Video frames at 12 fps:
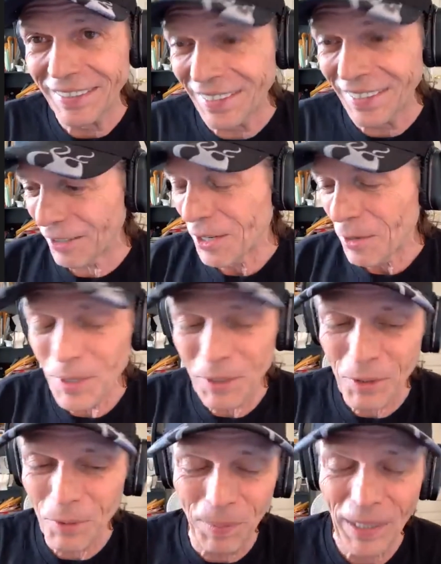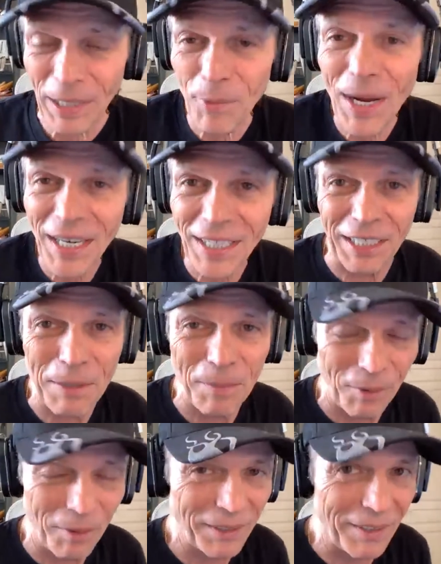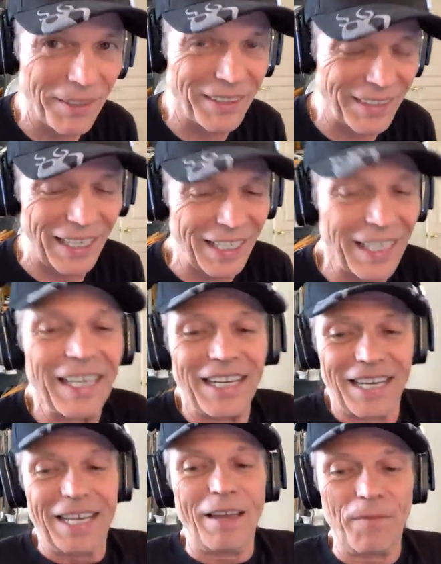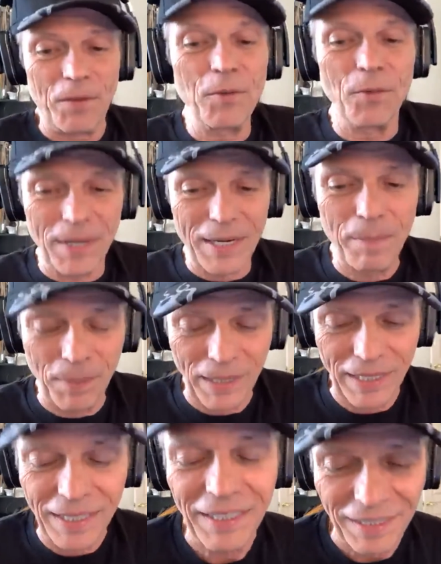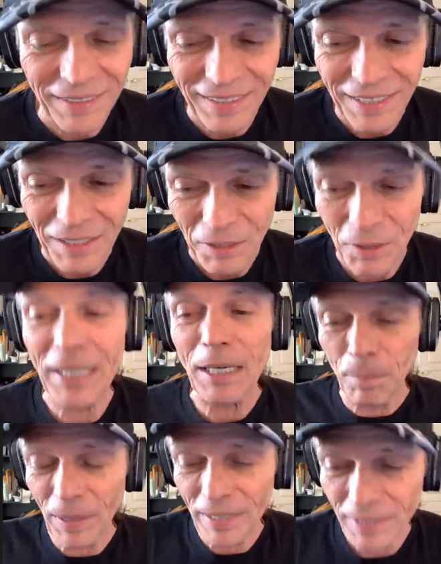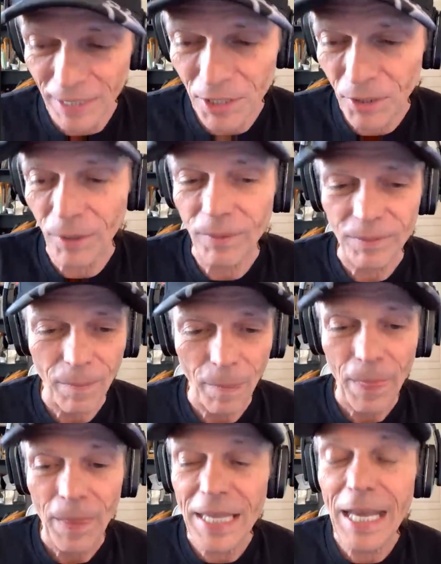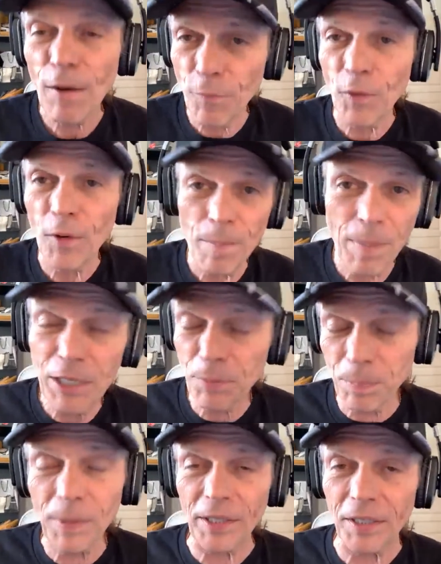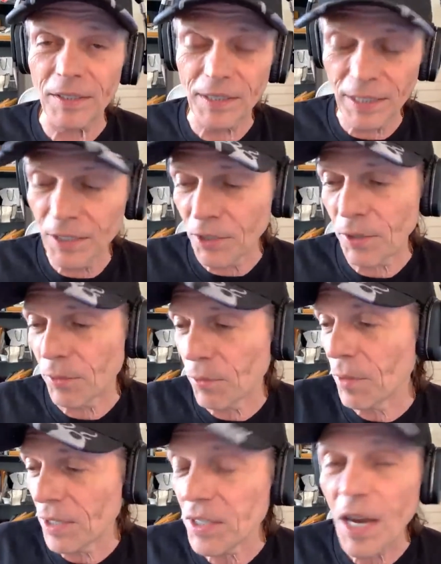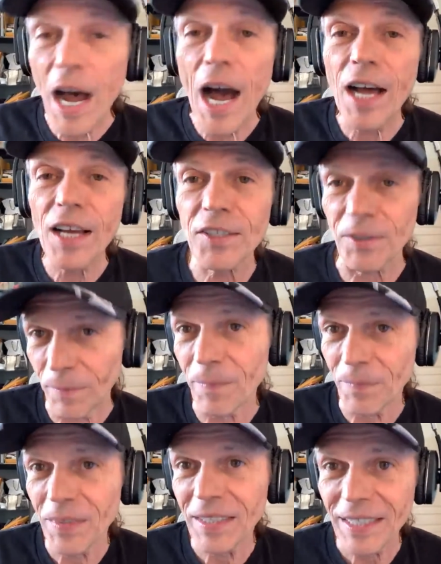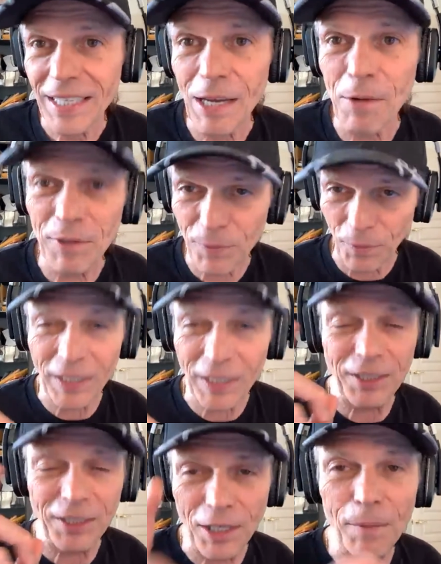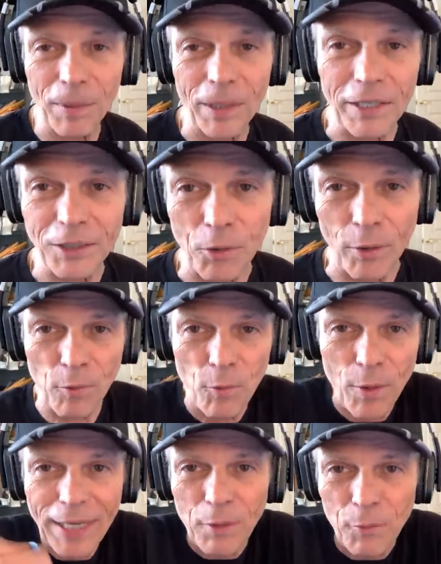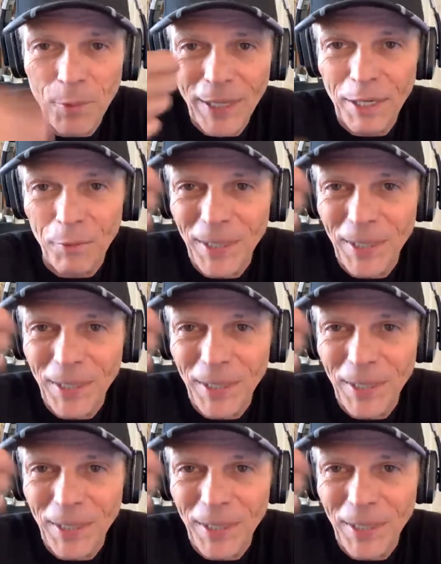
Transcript: you know. We couldn't play rock anymore. So it's like, if you want to play, you got to play disco. Now, for a bass player, disco was awesome. It was for the guitar players going, waka, waka,